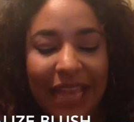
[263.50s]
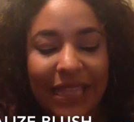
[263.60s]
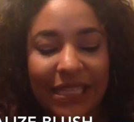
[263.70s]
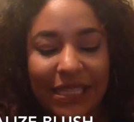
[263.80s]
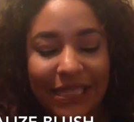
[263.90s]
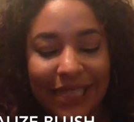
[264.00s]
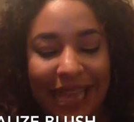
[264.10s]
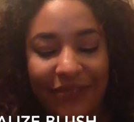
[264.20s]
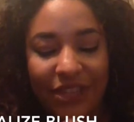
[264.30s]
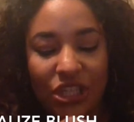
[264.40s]
And this is
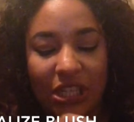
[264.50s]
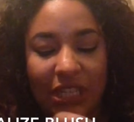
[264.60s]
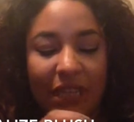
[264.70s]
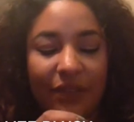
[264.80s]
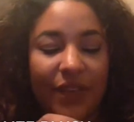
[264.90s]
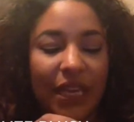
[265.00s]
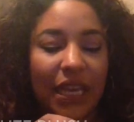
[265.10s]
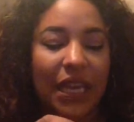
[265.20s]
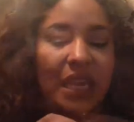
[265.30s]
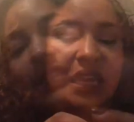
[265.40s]
Lavish
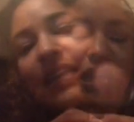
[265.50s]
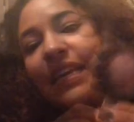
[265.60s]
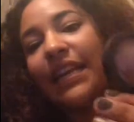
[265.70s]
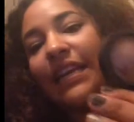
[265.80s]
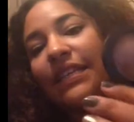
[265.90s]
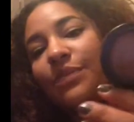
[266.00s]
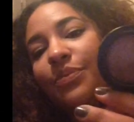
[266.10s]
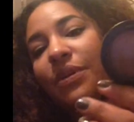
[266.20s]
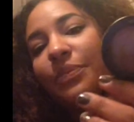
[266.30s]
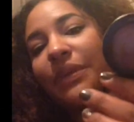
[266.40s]
Living. It's like a nice
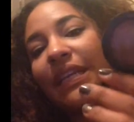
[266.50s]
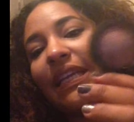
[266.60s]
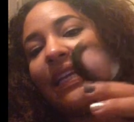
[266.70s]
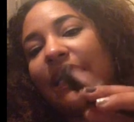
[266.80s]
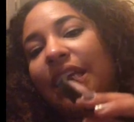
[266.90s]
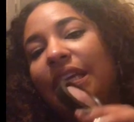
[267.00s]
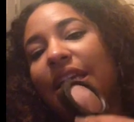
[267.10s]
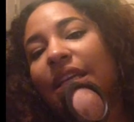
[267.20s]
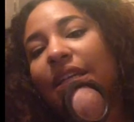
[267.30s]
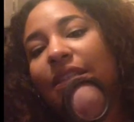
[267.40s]

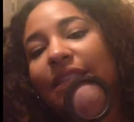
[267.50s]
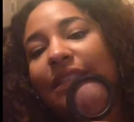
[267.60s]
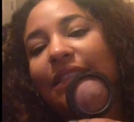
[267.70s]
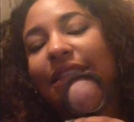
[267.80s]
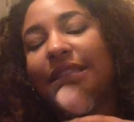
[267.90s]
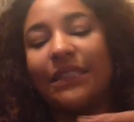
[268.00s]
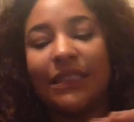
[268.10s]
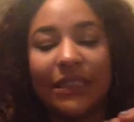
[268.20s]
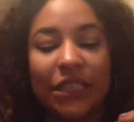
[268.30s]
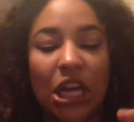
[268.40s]
purpley
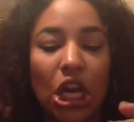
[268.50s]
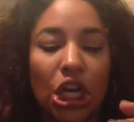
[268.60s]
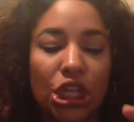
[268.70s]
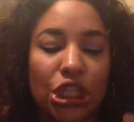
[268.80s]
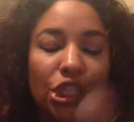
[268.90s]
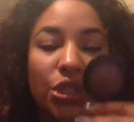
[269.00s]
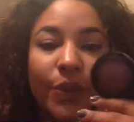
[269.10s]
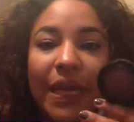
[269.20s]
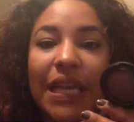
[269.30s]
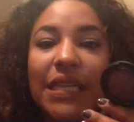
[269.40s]
color
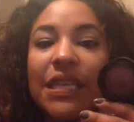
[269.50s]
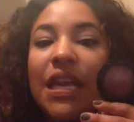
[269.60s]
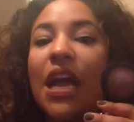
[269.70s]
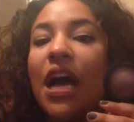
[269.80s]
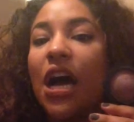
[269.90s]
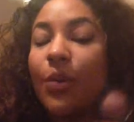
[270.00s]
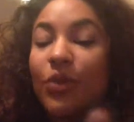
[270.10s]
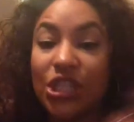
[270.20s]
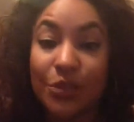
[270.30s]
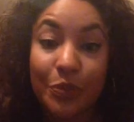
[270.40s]
to it.
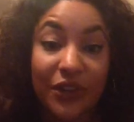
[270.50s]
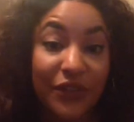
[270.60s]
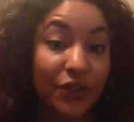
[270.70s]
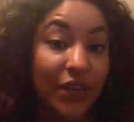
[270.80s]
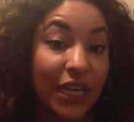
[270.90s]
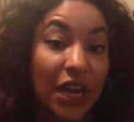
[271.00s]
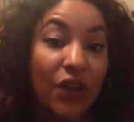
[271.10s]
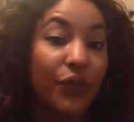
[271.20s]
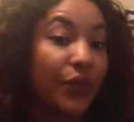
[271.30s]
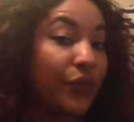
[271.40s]
Which is perfect right
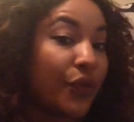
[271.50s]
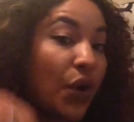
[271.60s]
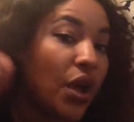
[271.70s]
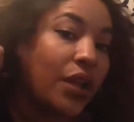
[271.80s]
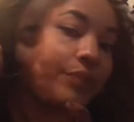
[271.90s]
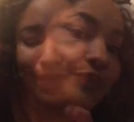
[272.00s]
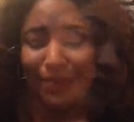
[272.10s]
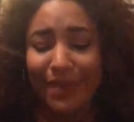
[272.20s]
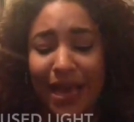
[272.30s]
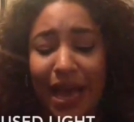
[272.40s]
now for the fall. Be
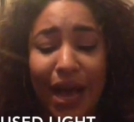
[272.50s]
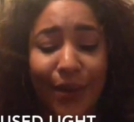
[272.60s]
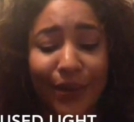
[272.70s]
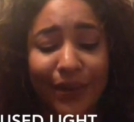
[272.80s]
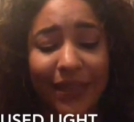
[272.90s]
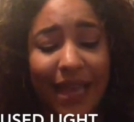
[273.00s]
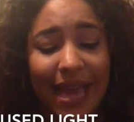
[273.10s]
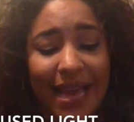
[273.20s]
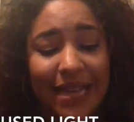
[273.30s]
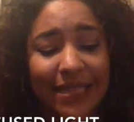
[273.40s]
my
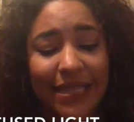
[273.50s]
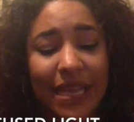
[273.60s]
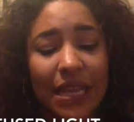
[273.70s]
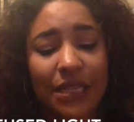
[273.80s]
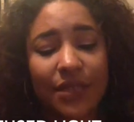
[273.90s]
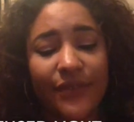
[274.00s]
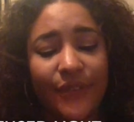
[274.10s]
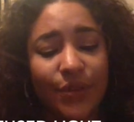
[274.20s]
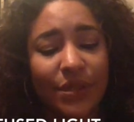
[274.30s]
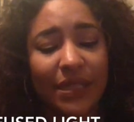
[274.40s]
Hourglass
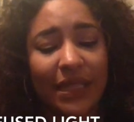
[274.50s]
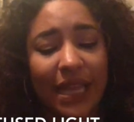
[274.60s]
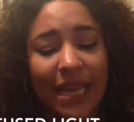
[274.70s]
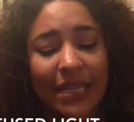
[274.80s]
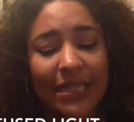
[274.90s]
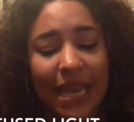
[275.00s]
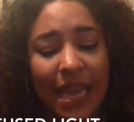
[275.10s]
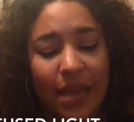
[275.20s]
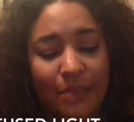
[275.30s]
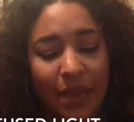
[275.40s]
Diffuse Light
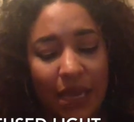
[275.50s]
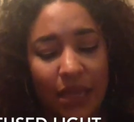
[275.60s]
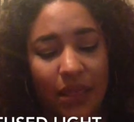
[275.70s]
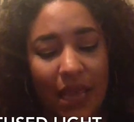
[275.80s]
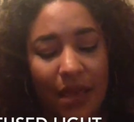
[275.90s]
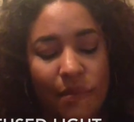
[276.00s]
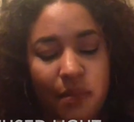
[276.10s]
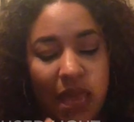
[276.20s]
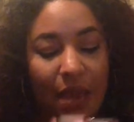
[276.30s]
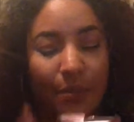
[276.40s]
Ambient in the
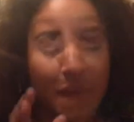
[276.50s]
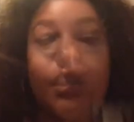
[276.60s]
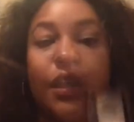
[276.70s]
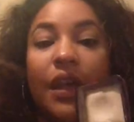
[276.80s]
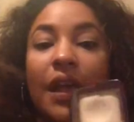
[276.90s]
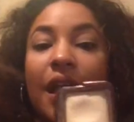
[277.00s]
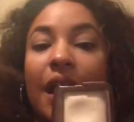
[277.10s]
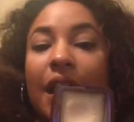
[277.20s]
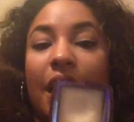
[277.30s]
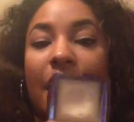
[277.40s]
Ambient.
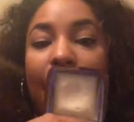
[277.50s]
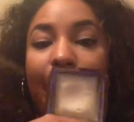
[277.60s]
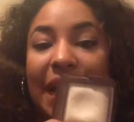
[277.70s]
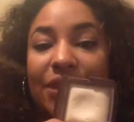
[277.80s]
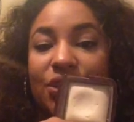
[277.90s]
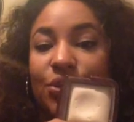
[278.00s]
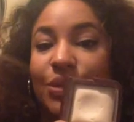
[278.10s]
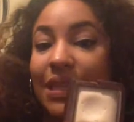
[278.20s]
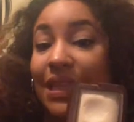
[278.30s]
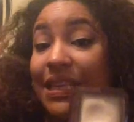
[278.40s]
I'm back to
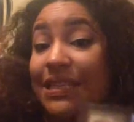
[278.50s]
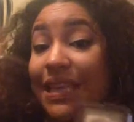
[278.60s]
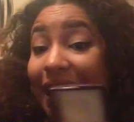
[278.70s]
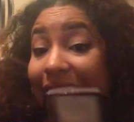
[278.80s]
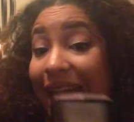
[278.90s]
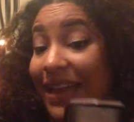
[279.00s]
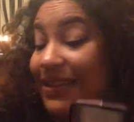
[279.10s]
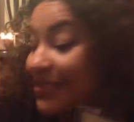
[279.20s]
using this again